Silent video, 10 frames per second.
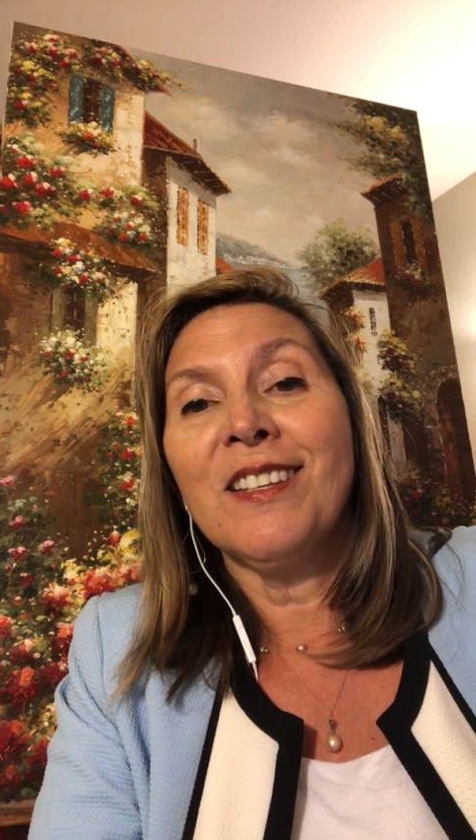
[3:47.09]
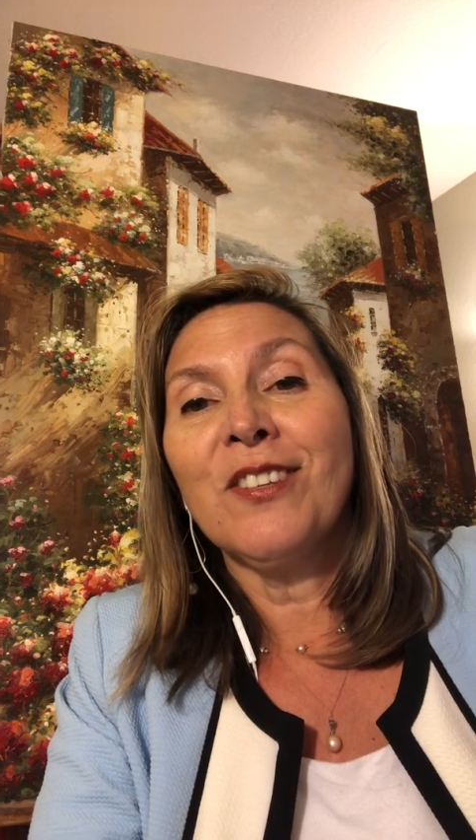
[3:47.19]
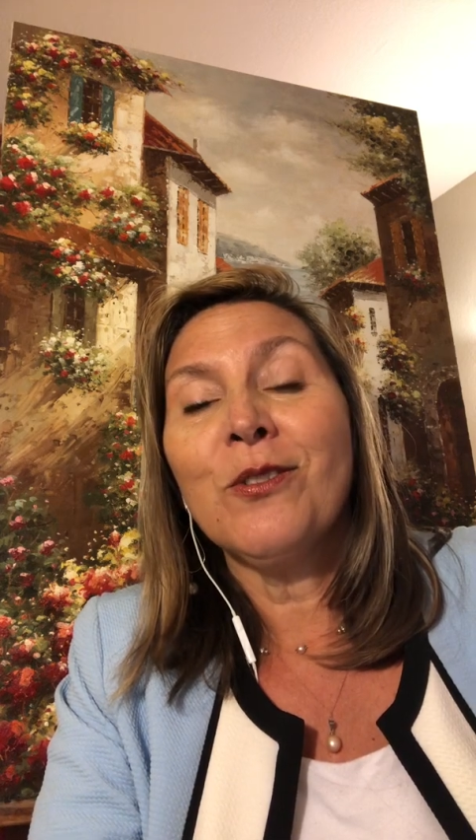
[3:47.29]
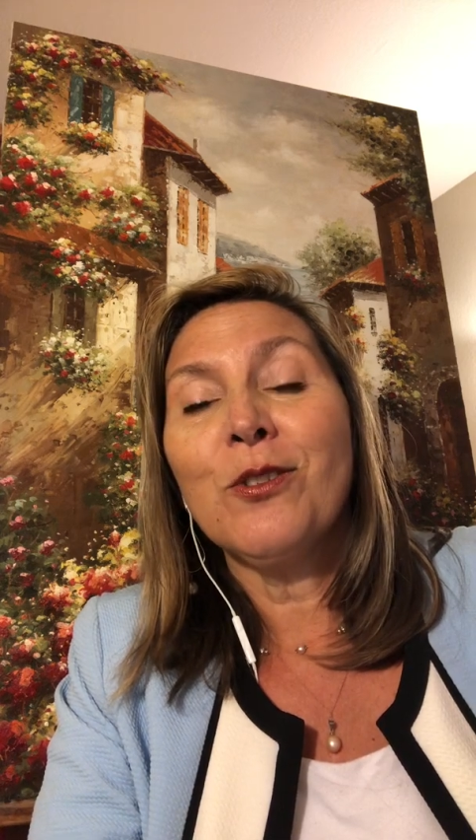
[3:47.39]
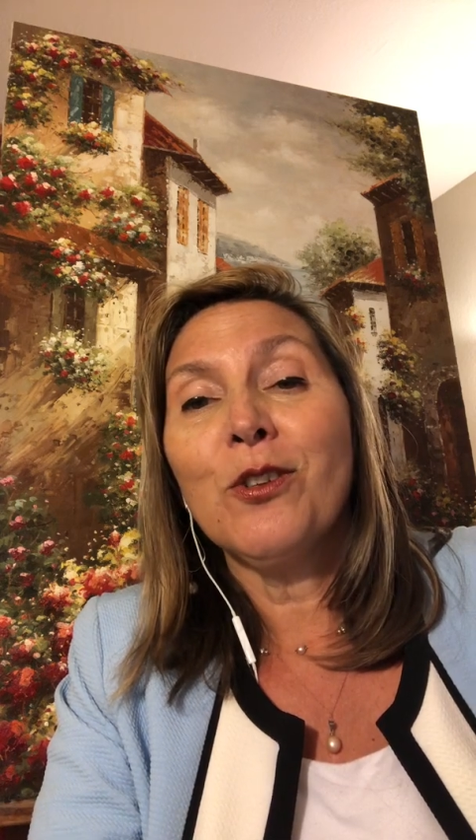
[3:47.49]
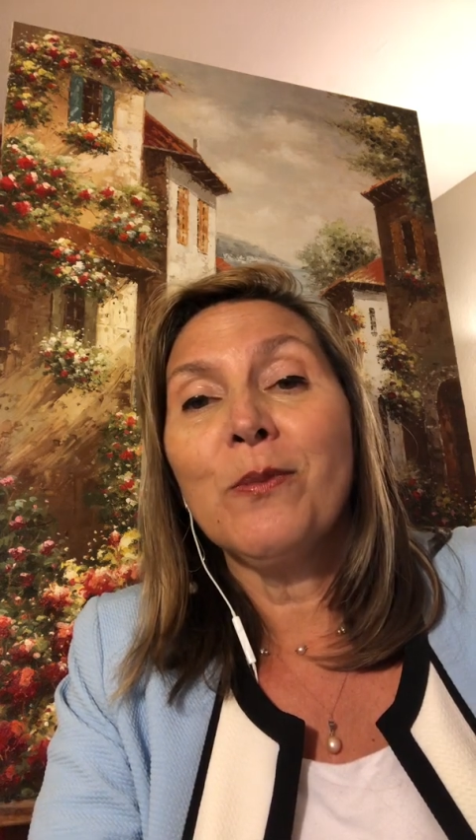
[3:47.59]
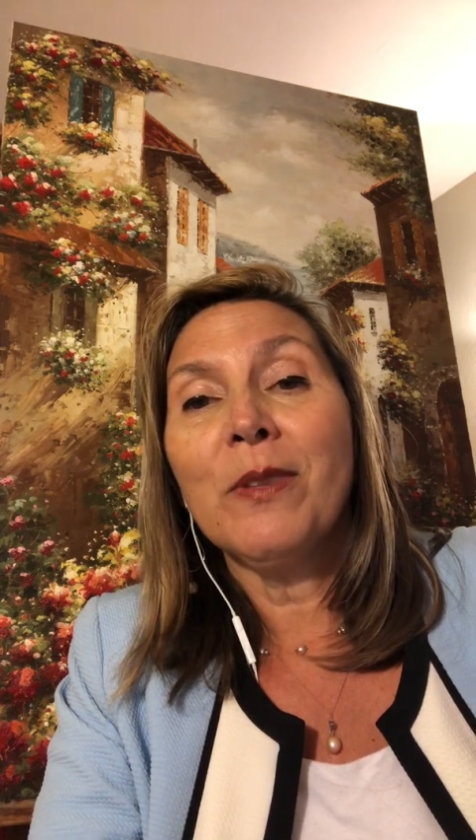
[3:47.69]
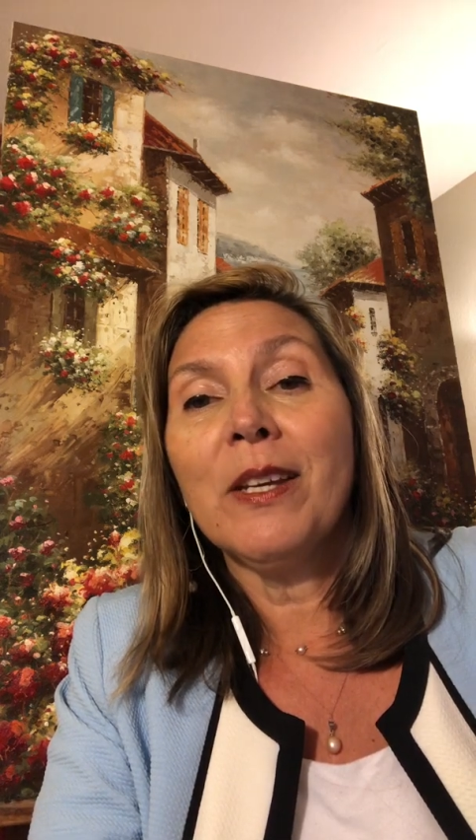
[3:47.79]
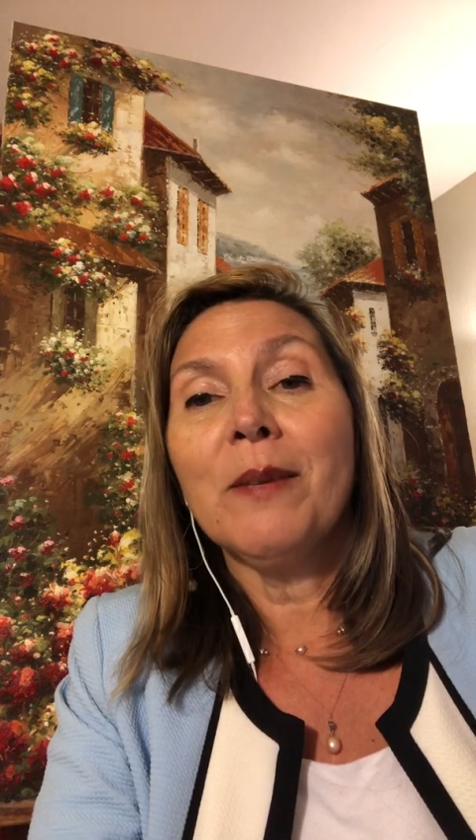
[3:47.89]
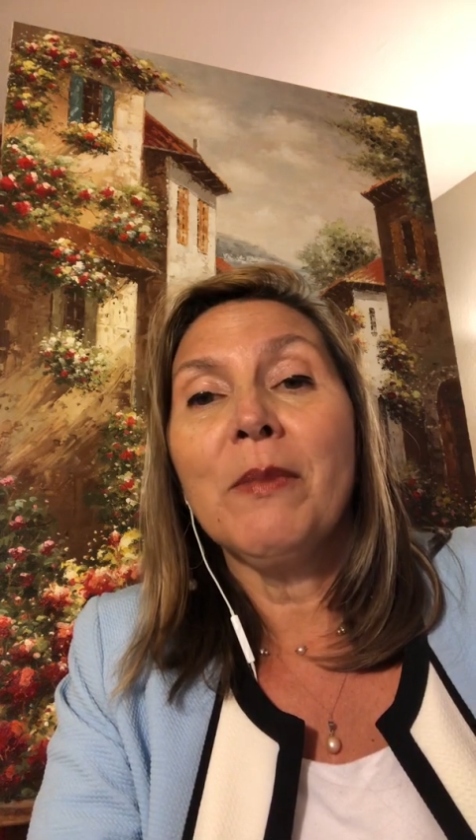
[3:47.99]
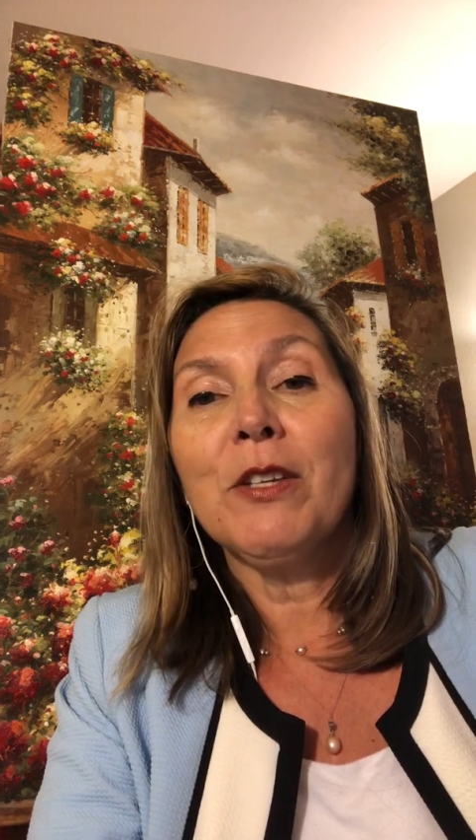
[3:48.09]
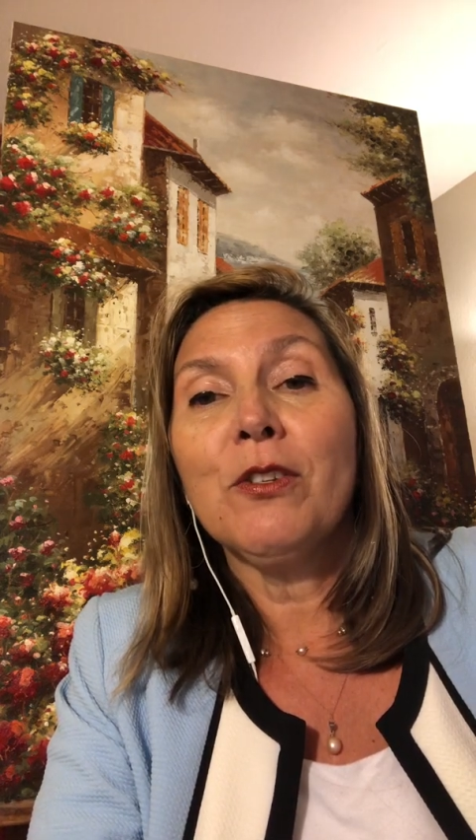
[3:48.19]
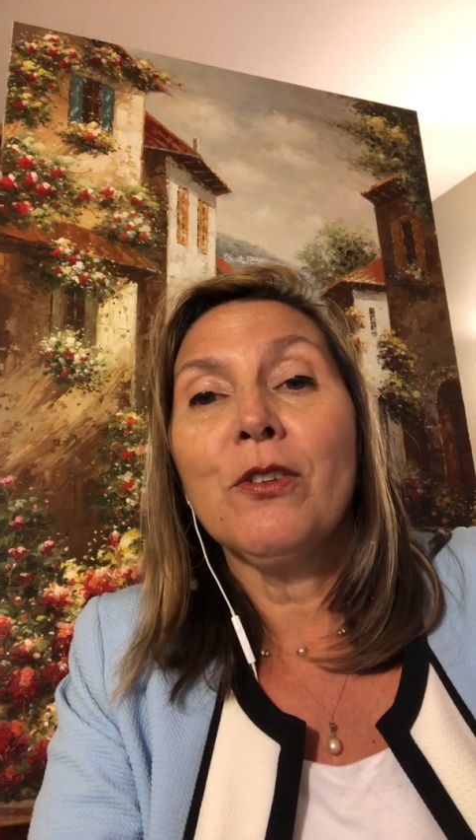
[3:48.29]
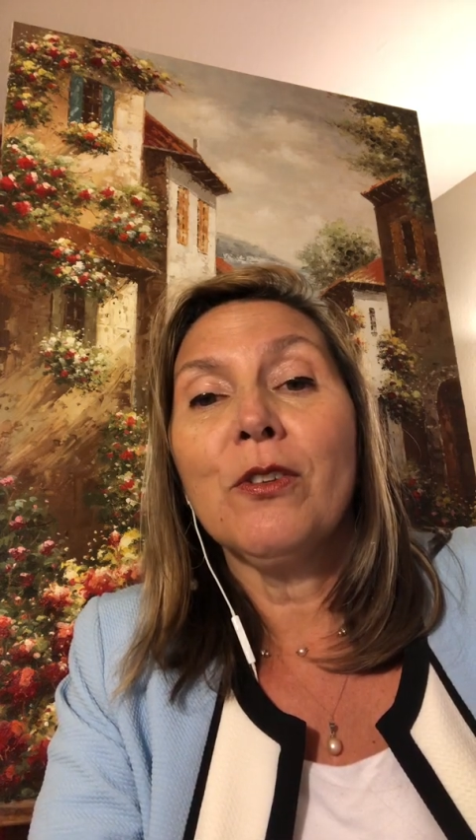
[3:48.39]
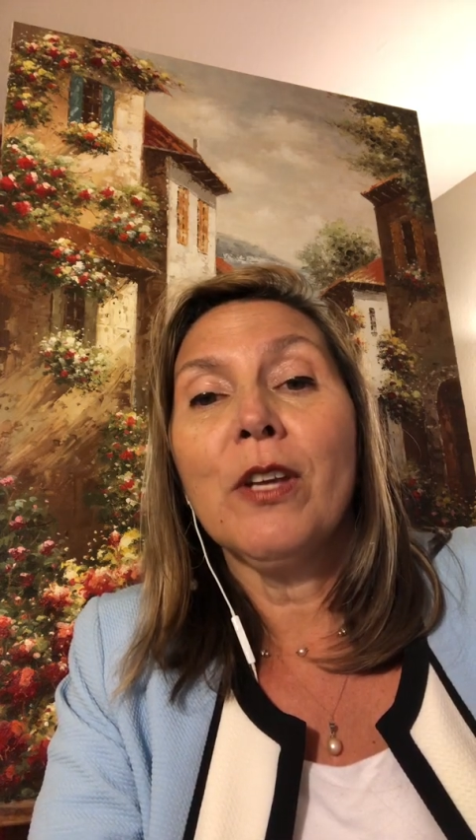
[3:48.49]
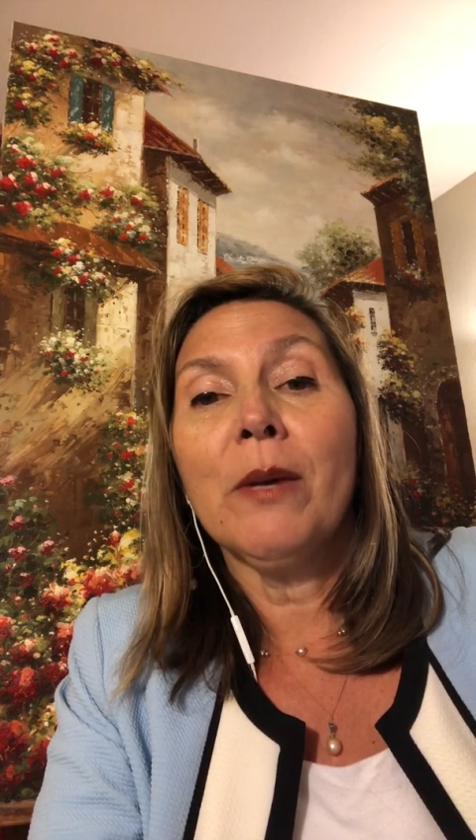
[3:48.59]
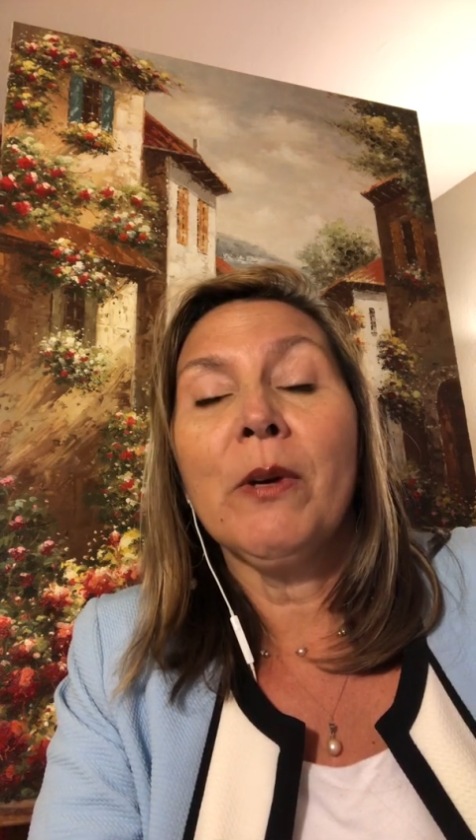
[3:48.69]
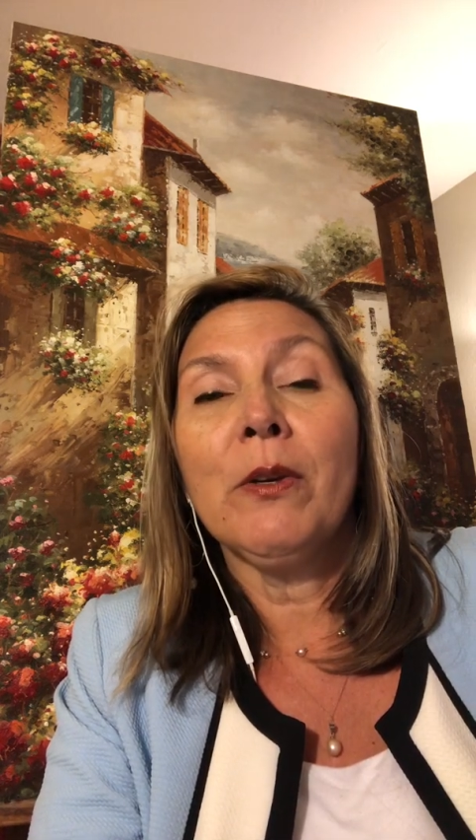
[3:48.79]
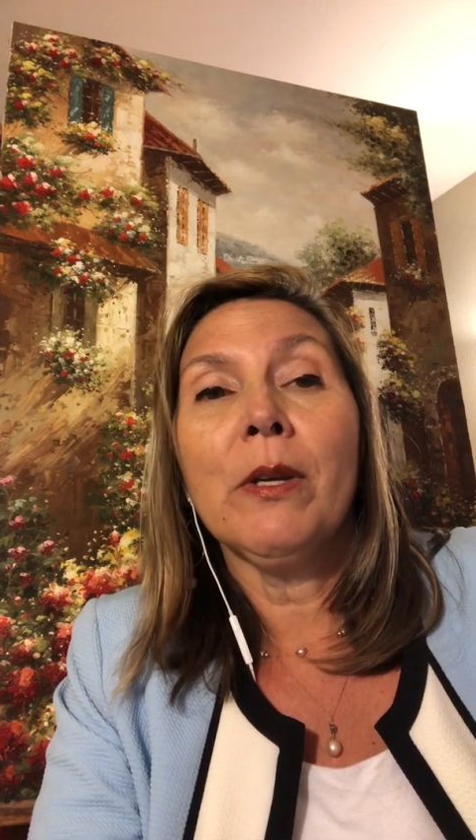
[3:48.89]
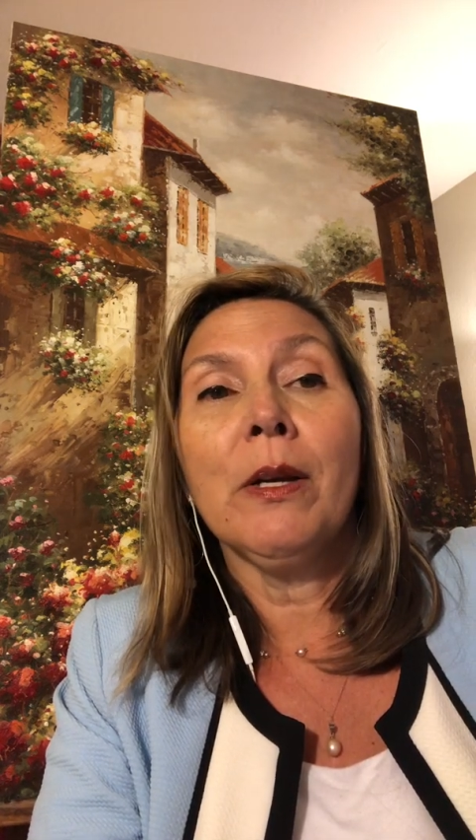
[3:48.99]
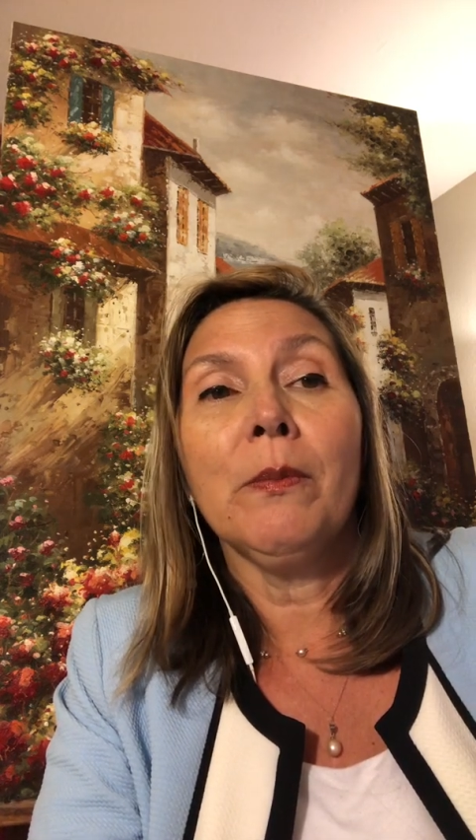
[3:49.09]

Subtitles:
YouTube that I mentioned about